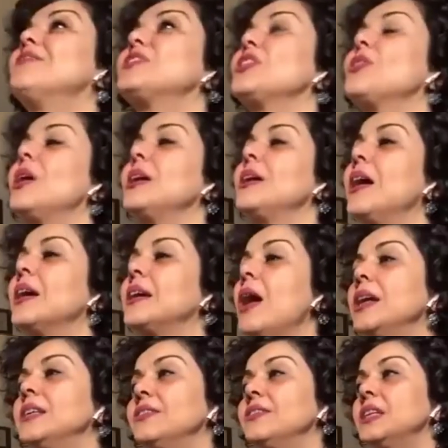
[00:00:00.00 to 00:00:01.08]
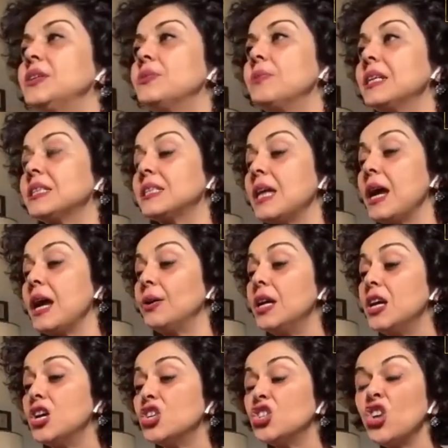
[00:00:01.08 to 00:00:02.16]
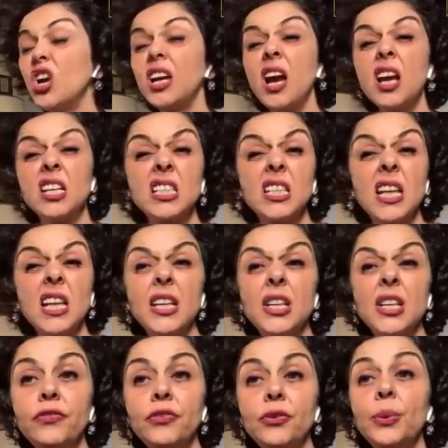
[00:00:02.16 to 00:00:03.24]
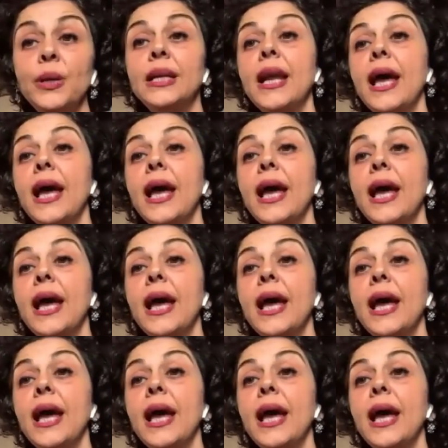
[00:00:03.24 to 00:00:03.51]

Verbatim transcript: So I, I kind of need a rest now. So I kind of stayed home for a week.